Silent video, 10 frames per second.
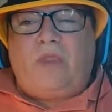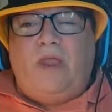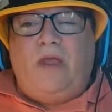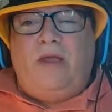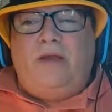
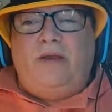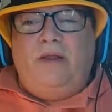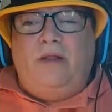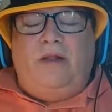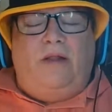and
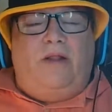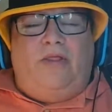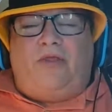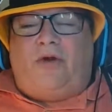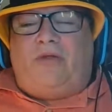
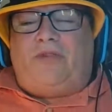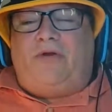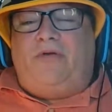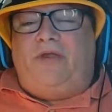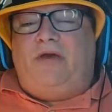they're out
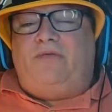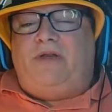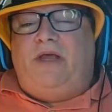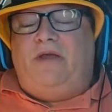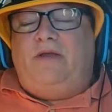there in the
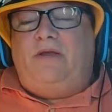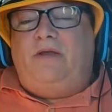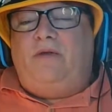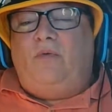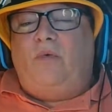everyday
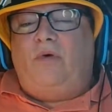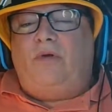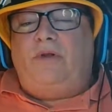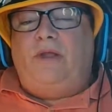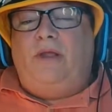
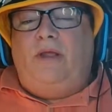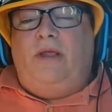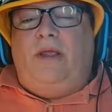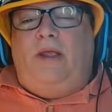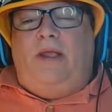world.
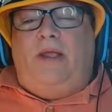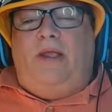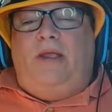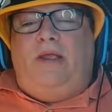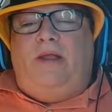
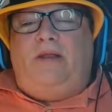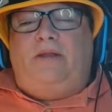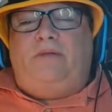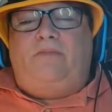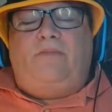
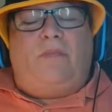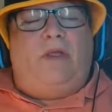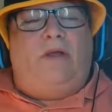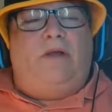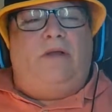And
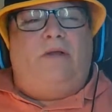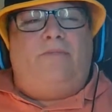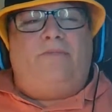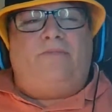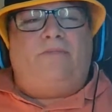
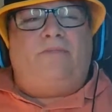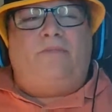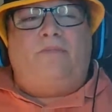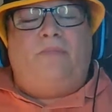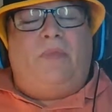um,
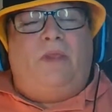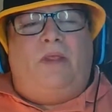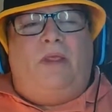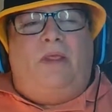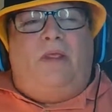
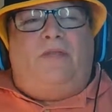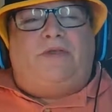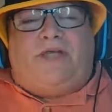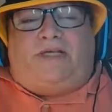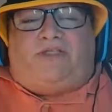
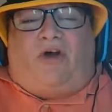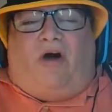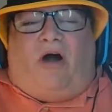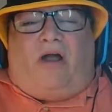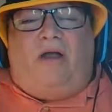these guys
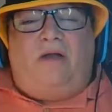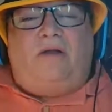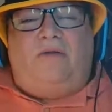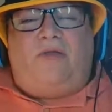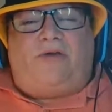talk.
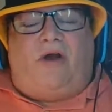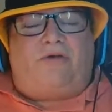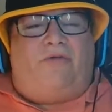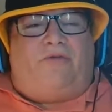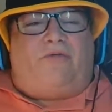They talk
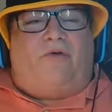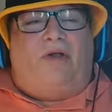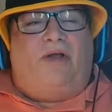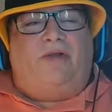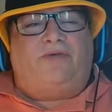to their
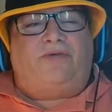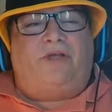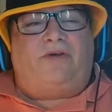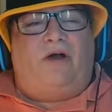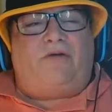friends. They
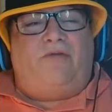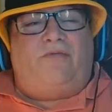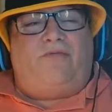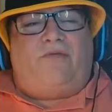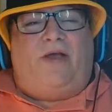talk to their
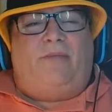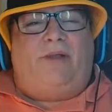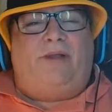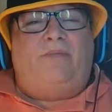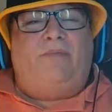
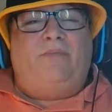family.